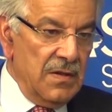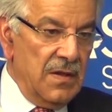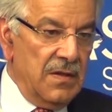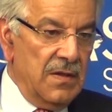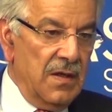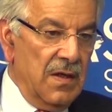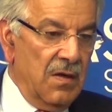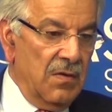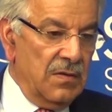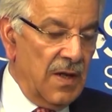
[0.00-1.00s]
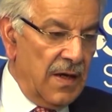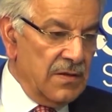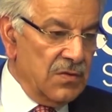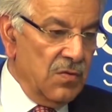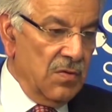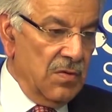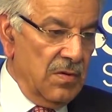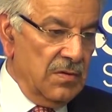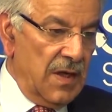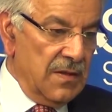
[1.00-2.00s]
that on that score,
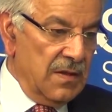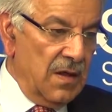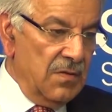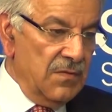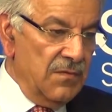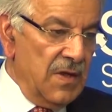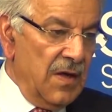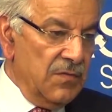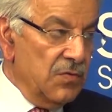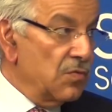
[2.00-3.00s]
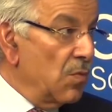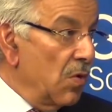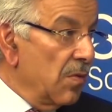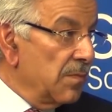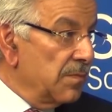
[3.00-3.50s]
on that account, we have to do more.